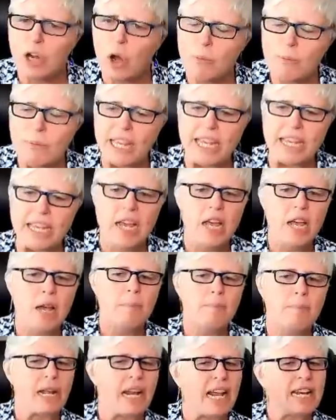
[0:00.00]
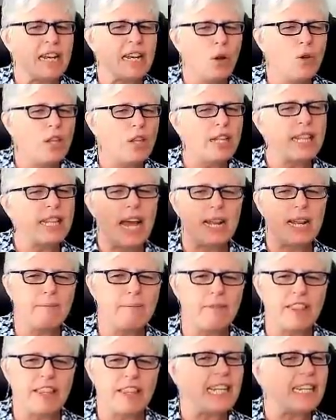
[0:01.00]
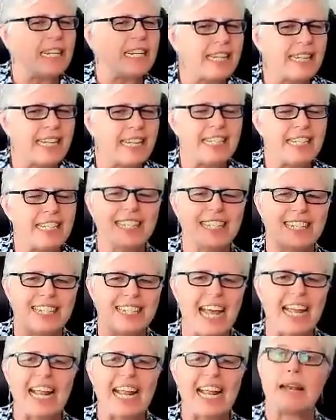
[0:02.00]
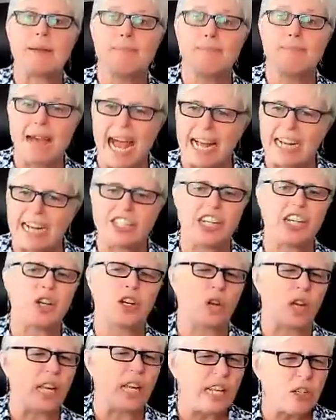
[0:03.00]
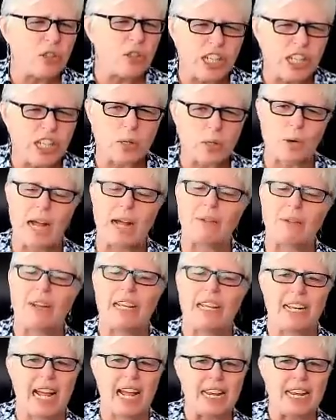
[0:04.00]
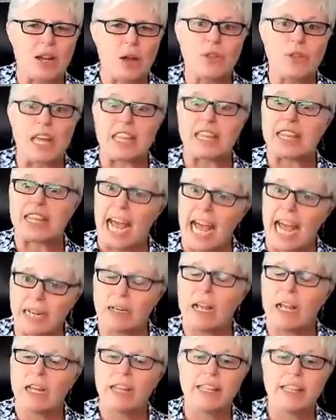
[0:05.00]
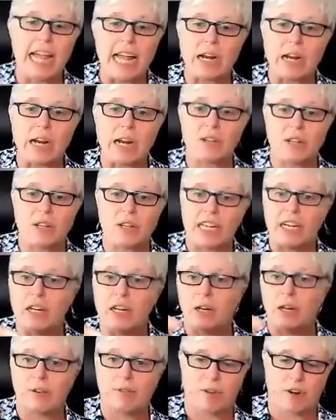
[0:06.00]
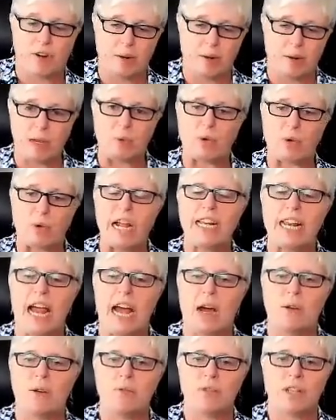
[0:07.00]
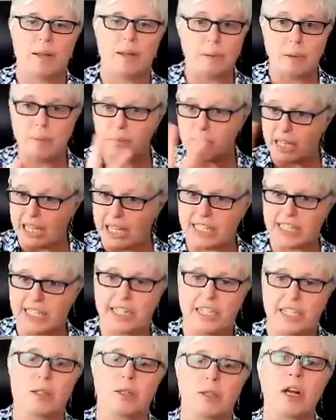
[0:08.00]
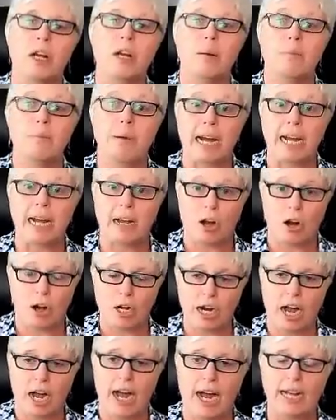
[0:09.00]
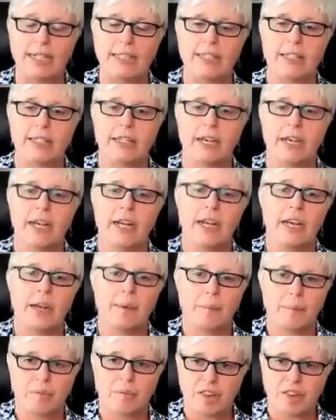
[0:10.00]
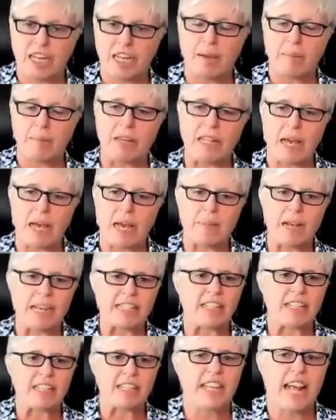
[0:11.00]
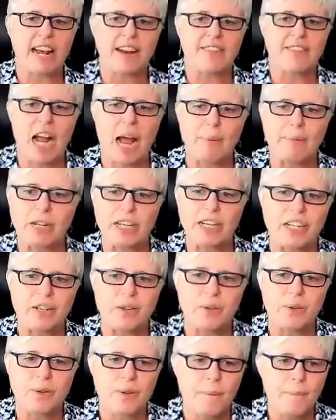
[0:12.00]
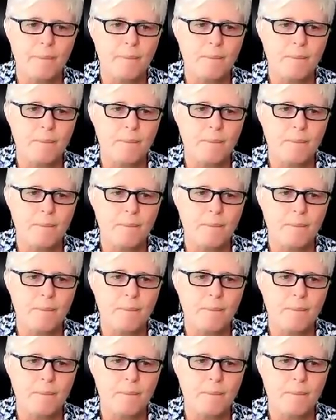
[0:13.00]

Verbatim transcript: know me, but I know that that thing that they just said had magic or energy around it. And I know that that yeah. they are here in front of me right now. They've been placed here by our guides yeah. to give me that message. Has that ever happened to you?